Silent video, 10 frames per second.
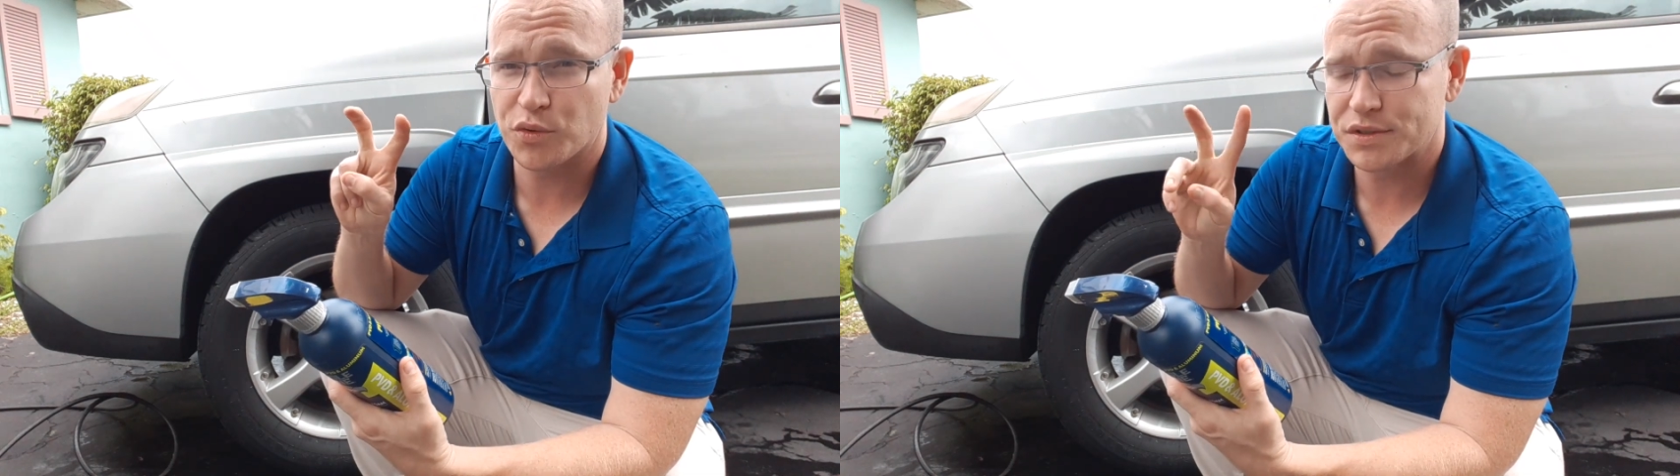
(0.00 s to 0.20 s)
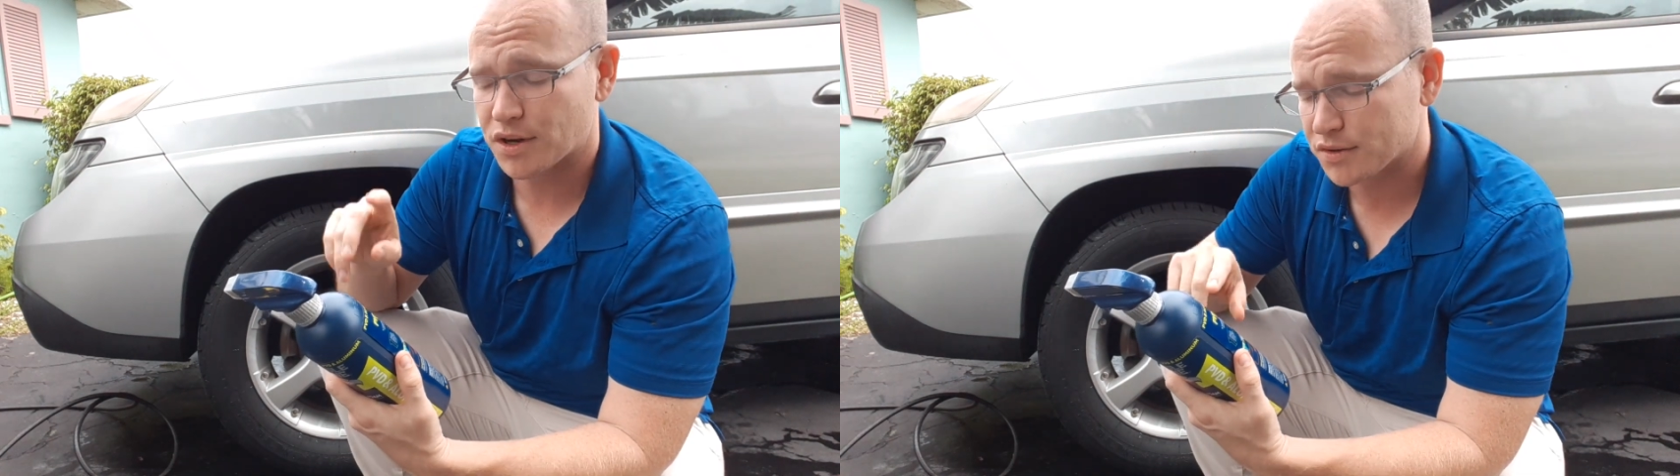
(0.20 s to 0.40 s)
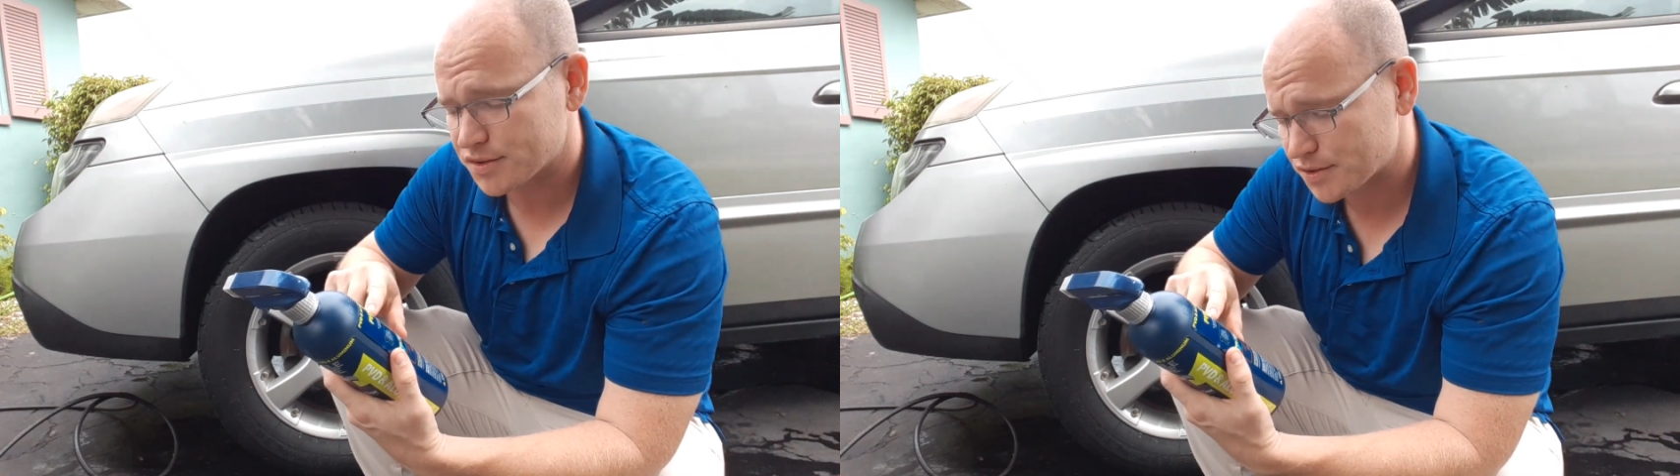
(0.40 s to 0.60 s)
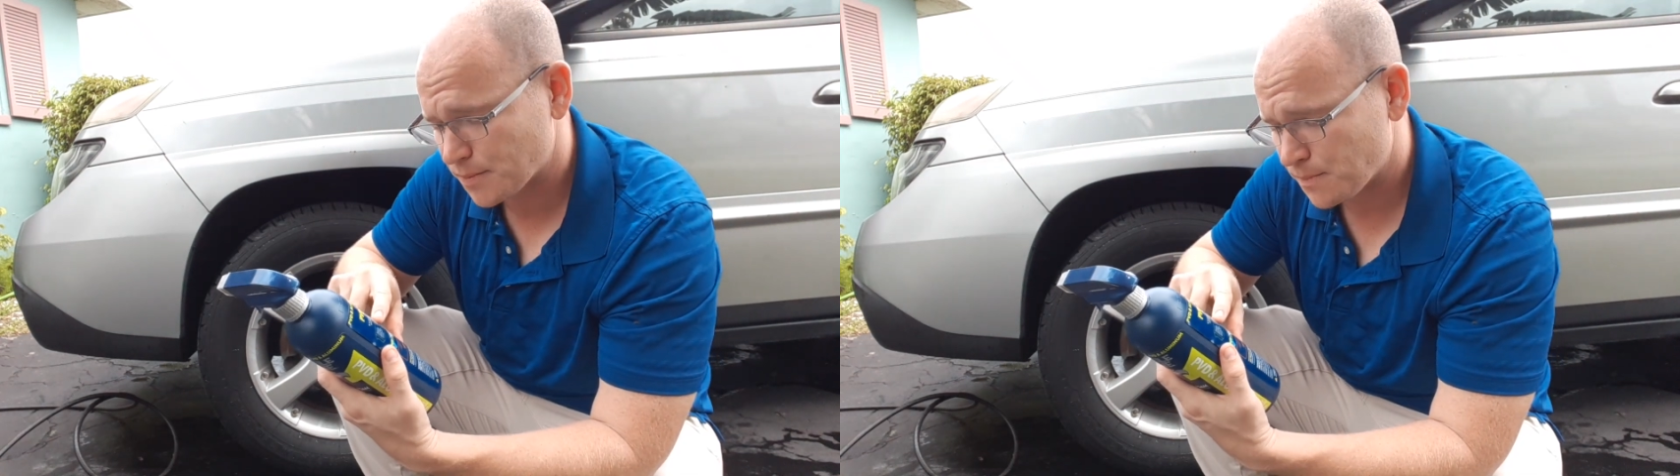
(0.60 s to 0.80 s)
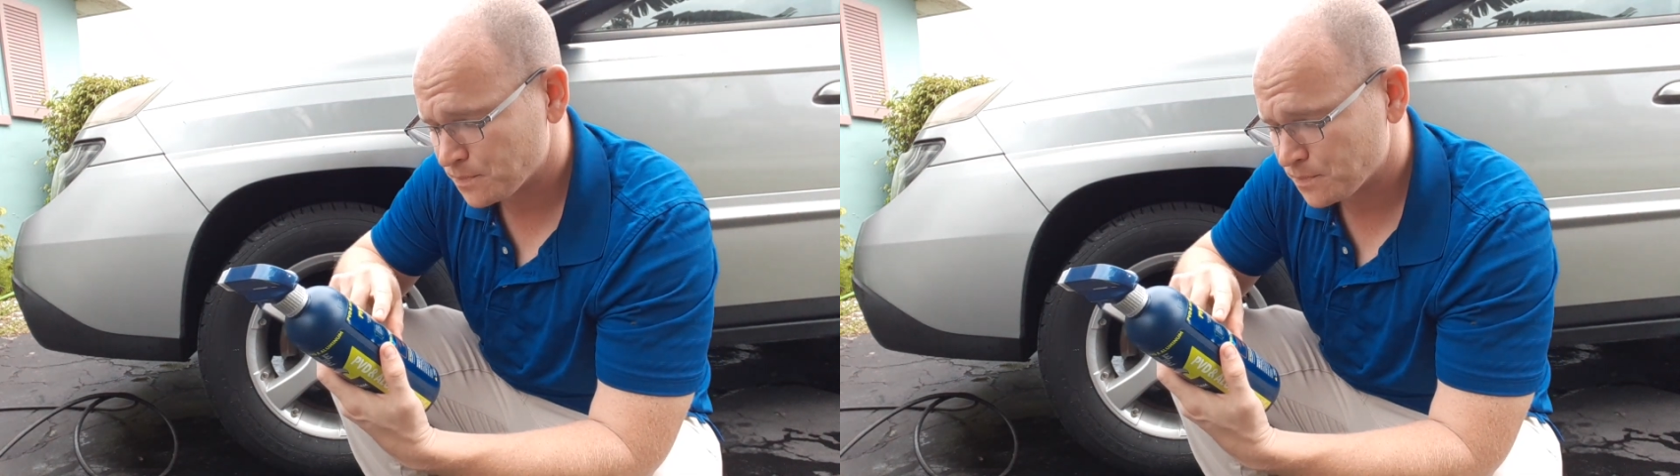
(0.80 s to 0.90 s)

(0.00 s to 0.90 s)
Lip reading: results.